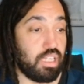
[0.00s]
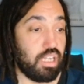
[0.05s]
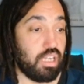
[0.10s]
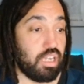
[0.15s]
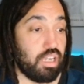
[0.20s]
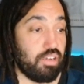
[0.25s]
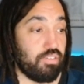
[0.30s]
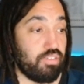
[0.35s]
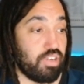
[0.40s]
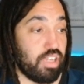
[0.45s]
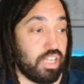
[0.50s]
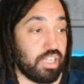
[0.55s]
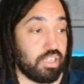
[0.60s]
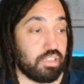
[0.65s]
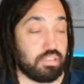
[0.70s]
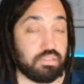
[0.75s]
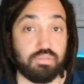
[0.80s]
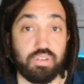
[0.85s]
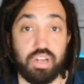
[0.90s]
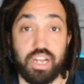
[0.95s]
Lovely.
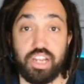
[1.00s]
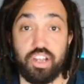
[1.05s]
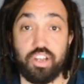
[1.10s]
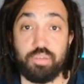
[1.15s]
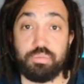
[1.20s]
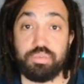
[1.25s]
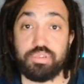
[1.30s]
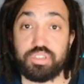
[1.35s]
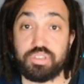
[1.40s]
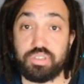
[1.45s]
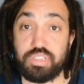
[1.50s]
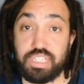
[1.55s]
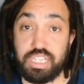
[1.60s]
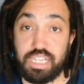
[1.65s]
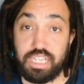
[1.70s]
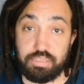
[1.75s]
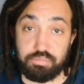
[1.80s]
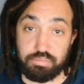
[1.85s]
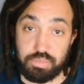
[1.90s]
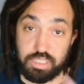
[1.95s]
Right, hope you enjoyed
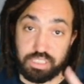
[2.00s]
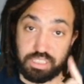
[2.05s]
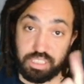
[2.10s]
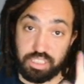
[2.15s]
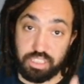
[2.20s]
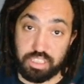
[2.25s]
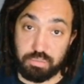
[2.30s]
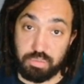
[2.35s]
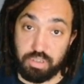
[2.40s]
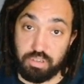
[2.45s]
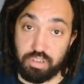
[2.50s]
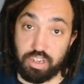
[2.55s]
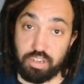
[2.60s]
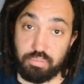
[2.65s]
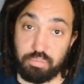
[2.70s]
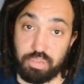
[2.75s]
that. I'll see you tomorrow.